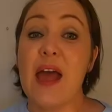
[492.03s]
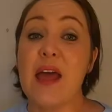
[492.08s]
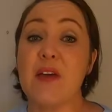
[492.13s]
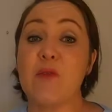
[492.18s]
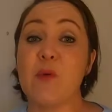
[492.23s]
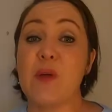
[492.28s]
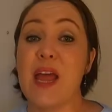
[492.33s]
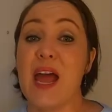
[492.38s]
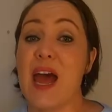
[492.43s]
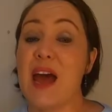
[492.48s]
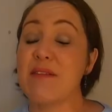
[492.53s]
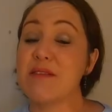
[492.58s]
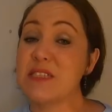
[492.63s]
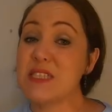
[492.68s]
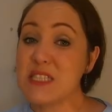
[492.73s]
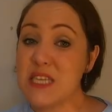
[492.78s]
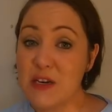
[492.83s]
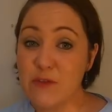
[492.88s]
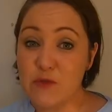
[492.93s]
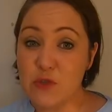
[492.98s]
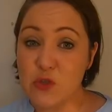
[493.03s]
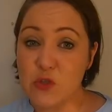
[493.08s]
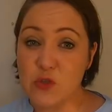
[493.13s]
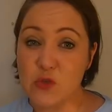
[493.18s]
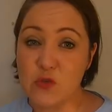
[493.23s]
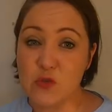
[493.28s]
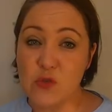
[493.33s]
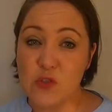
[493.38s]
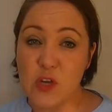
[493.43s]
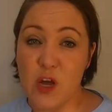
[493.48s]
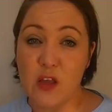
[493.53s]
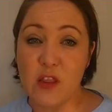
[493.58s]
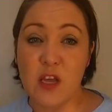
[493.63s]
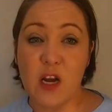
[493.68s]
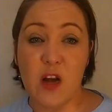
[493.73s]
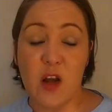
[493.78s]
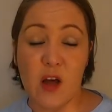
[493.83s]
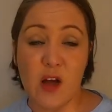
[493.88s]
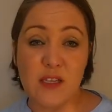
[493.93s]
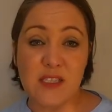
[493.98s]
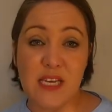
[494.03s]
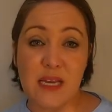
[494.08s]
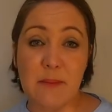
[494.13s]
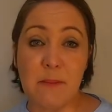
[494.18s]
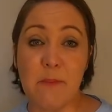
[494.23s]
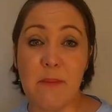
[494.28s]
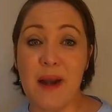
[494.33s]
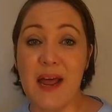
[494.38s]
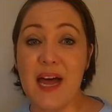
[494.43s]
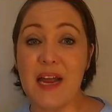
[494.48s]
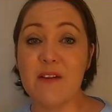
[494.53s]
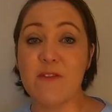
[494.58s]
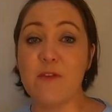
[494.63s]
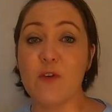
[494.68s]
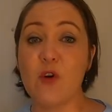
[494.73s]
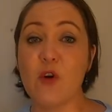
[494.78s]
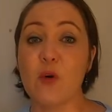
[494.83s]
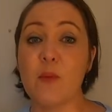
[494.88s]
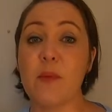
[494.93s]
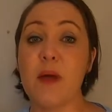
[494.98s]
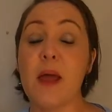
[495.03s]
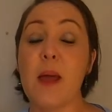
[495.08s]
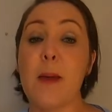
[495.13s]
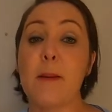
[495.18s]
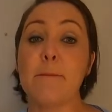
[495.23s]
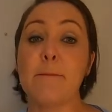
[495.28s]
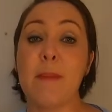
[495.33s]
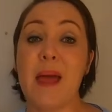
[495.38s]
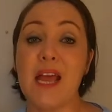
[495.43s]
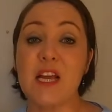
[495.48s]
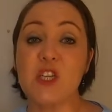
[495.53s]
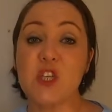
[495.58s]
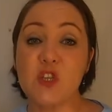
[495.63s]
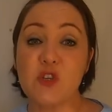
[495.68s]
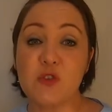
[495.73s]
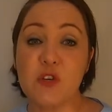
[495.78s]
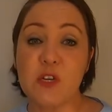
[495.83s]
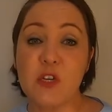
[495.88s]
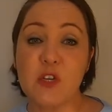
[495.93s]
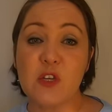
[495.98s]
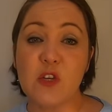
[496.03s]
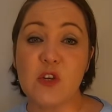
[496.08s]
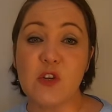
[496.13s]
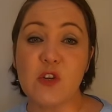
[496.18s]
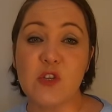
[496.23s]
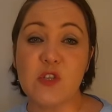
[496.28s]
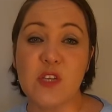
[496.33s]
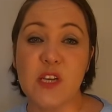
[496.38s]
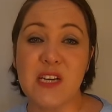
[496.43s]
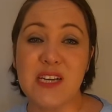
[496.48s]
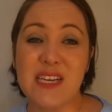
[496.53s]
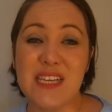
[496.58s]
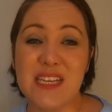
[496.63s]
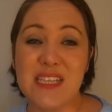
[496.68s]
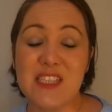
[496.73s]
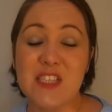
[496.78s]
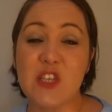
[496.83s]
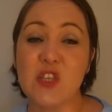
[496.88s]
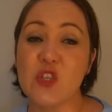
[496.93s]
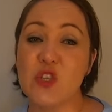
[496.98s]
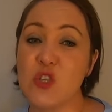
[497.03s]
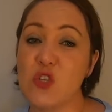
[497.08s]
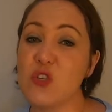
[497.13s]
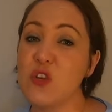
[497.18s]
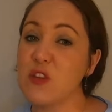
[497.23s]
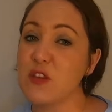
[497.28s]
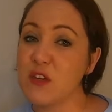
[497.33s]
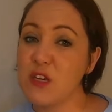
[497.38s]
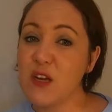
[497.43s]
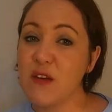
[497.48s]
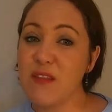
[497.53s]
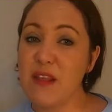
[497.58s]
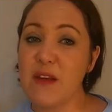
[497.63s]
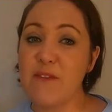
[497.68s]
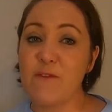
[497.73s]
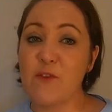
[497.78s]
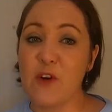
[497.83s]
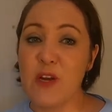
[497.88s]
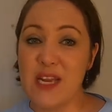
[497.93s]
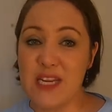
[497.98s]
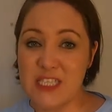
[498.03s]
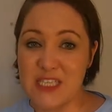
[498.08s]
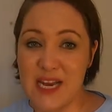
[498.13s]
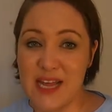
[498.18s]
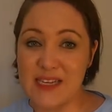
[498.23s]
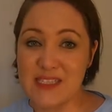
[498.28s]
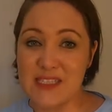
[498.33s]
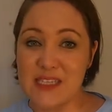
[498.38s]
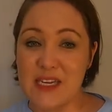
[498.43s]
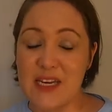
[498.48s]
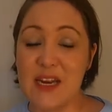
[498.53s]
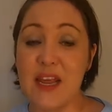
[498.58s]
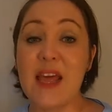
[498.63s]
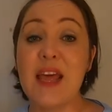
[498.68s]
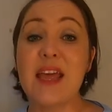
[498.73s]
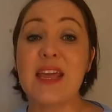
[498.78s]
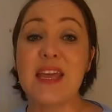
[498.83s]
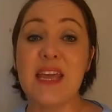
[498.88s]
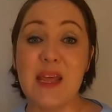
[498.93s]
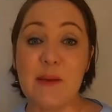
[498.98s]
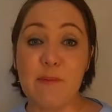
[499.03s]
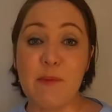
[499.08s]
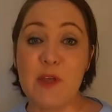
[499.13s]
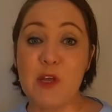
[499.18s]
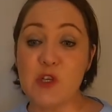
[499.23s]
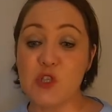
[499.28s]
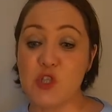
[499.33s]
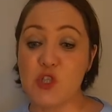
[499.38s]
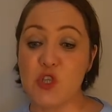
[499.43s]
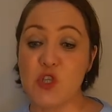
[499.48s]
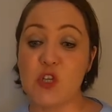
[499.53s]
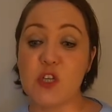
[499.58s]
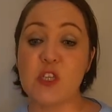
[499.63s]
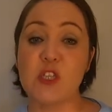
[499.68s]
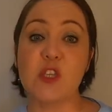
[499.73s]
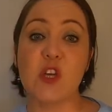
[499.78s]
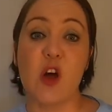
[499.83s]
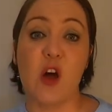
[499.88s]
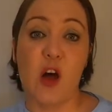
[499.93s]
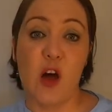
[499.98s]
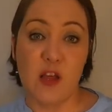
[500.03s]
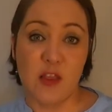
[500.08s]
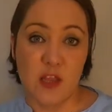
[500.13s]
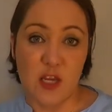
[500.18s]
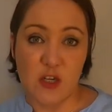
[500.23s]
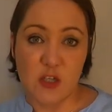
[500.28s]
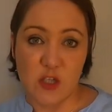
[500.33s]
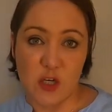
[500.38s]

We have several tools on the ClassIn platform. Make sure you use at least 2 to 3 of them for each lesson, keeping your students on their